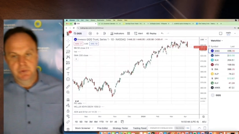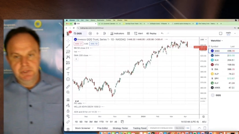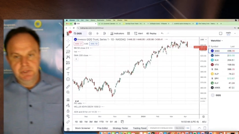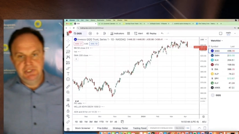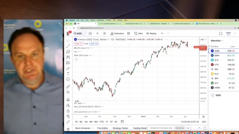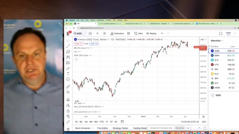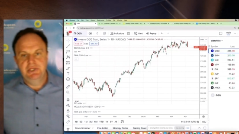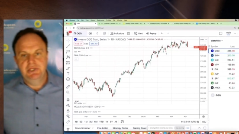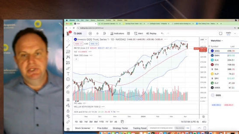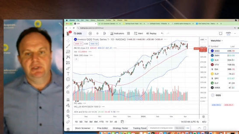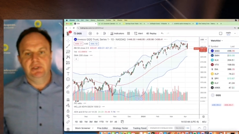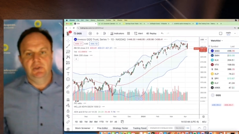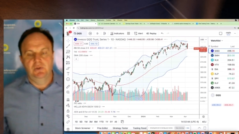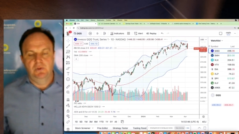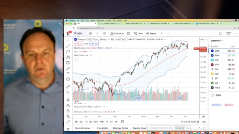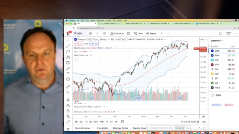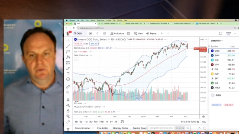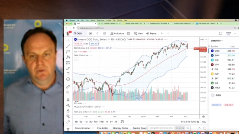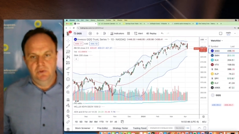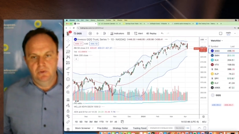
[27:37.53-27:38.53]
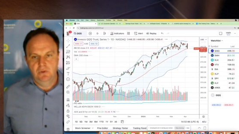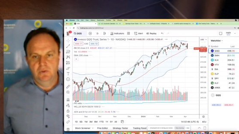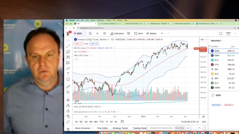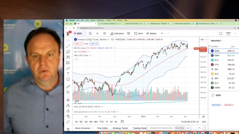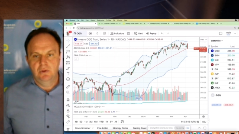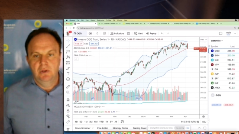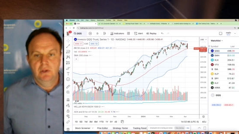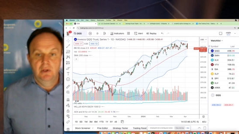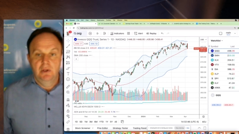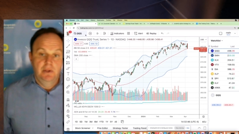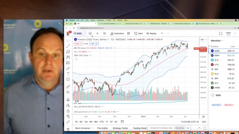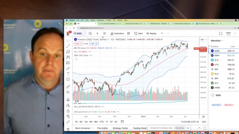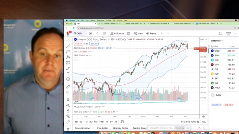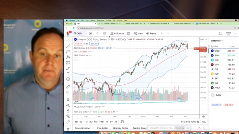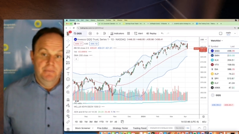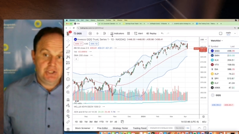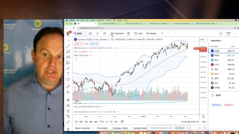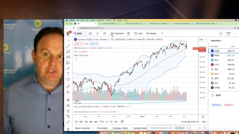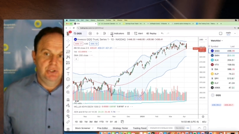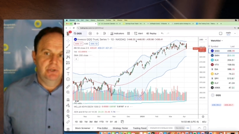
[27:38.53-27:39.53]
see that QQQ
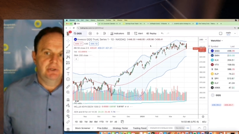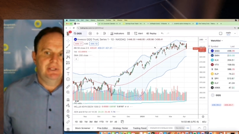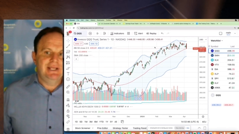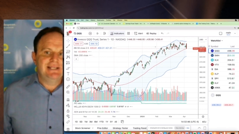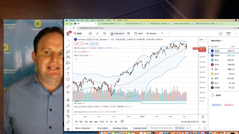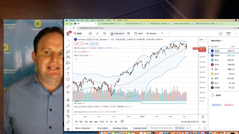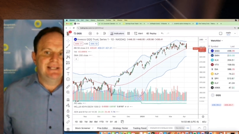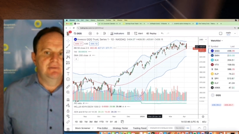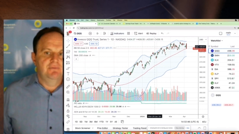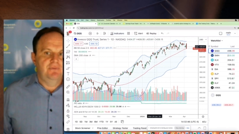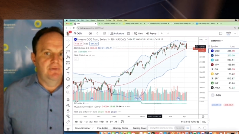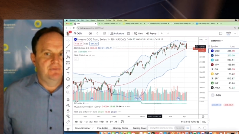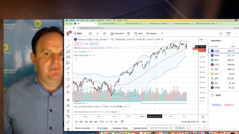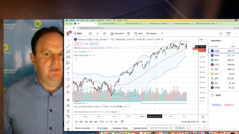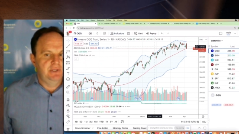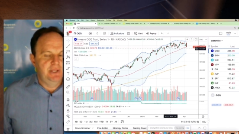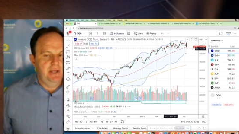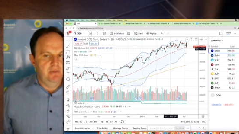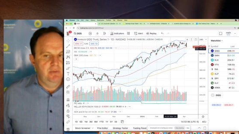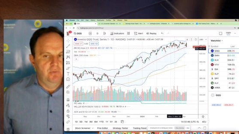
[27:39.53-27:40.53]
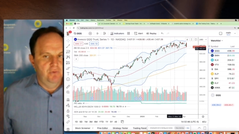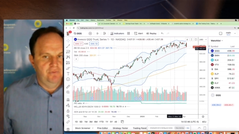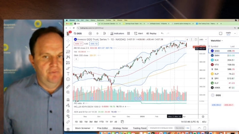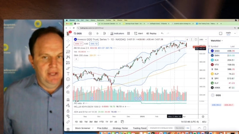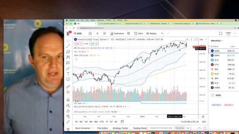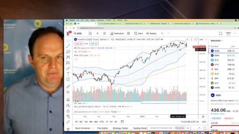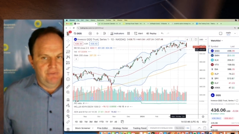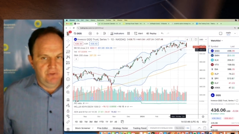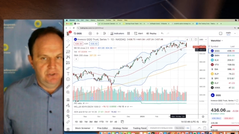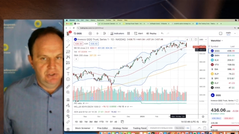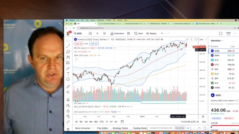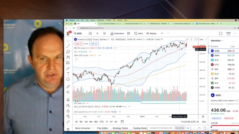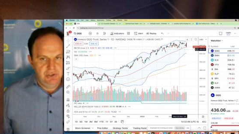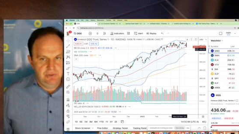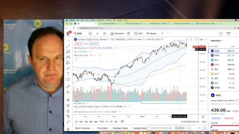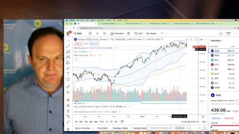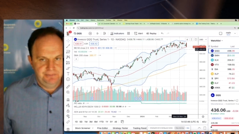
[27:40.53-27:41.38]
actually retesting 50-day moving average.